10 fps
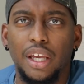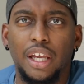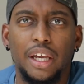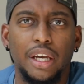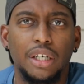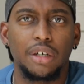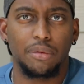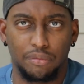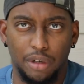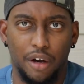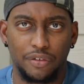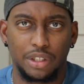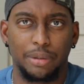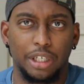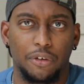And
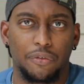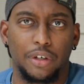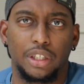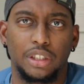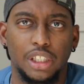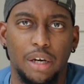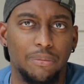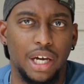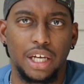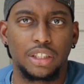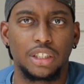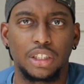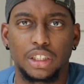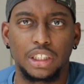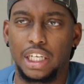obviously beginner friendly. I'm not
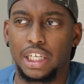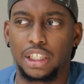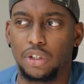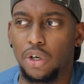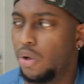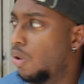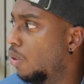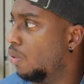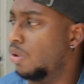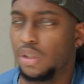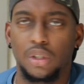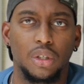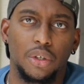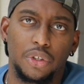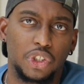getting no
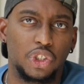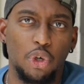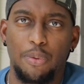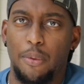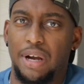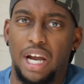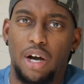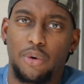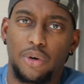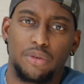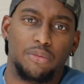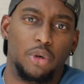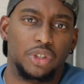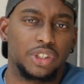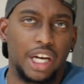super powered
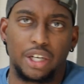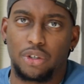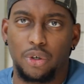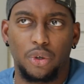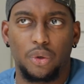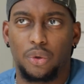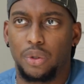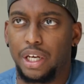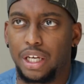motorcycle